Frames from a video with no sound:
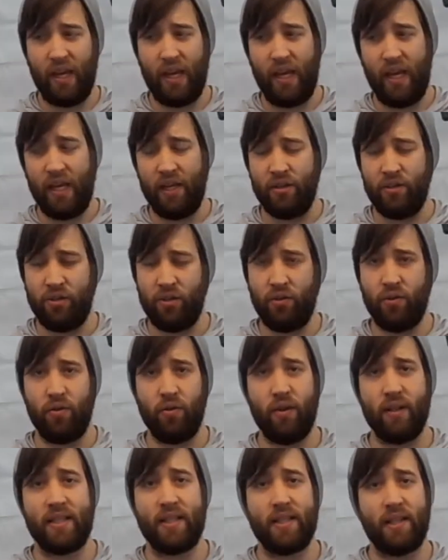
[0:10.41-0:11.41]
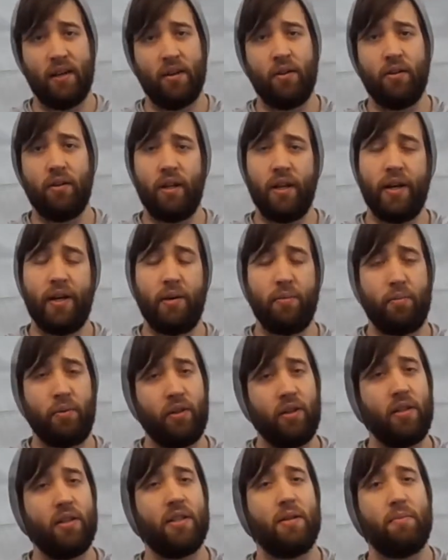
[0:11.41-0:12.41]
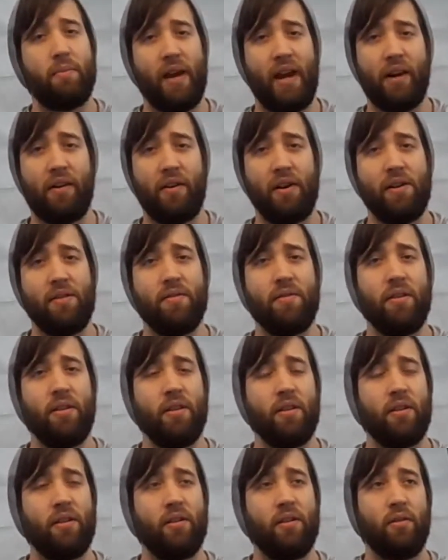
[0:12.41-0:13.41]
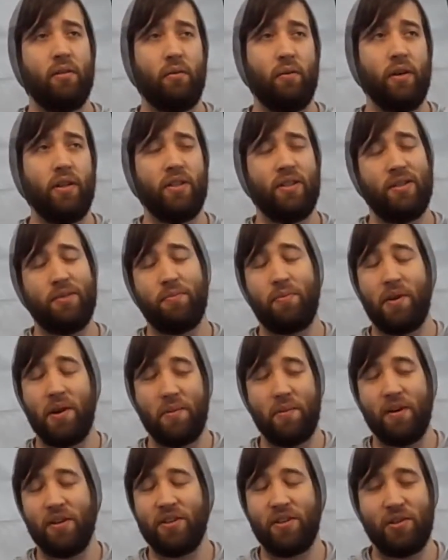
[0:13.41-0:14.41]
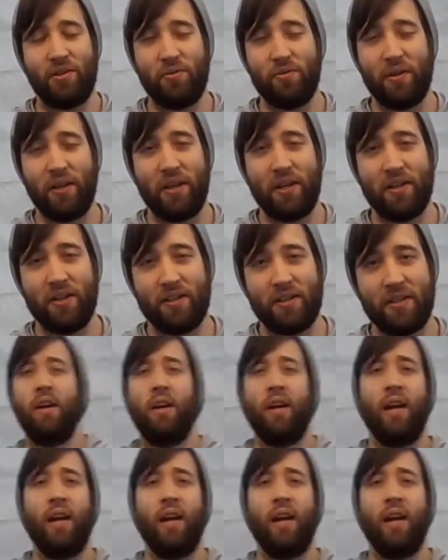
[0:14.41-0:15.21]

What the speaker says: and do a single layer plus a background, which is pretty much 2 layers.